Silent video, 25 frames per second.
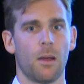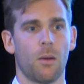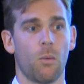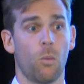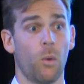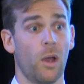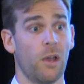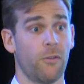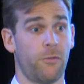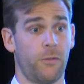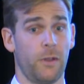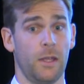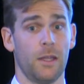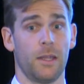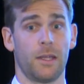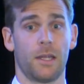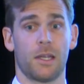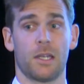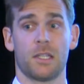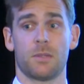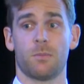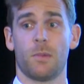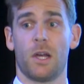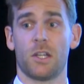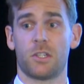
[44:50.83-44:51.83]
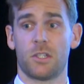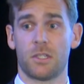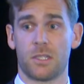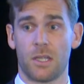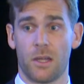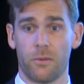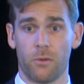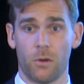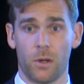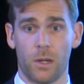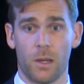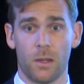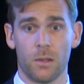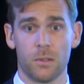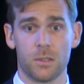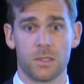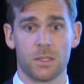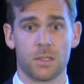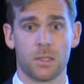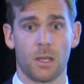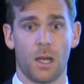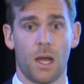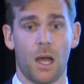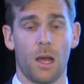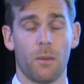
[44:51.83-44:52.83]
We're feeling it as much as everyone
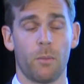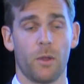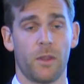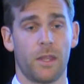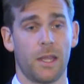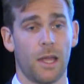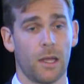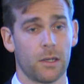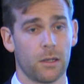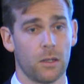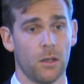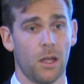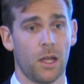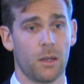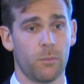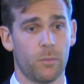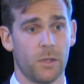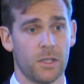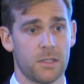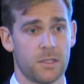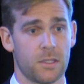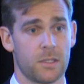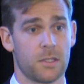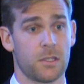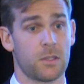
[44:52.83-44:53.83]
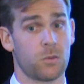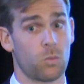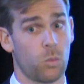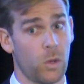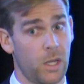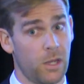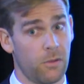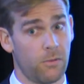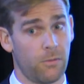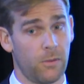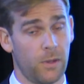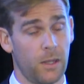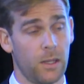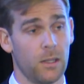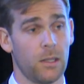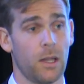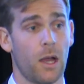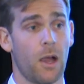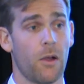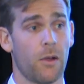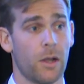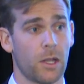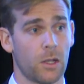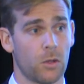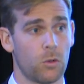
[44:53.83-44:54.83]
else, but the underlying businesses we feel
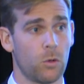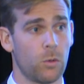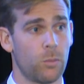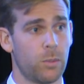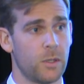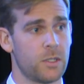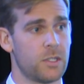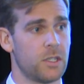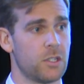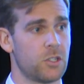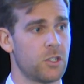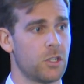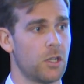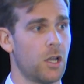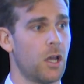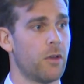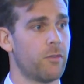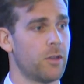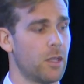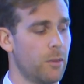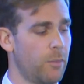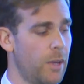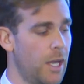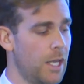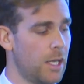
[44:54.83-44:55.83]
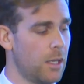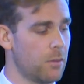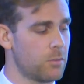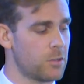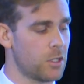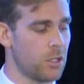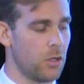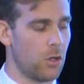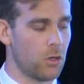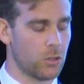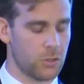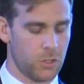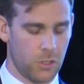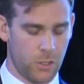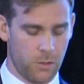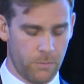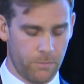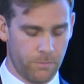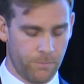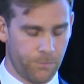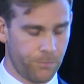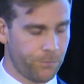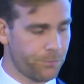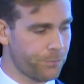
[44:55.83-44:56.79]
are in a good position over the medium to long term.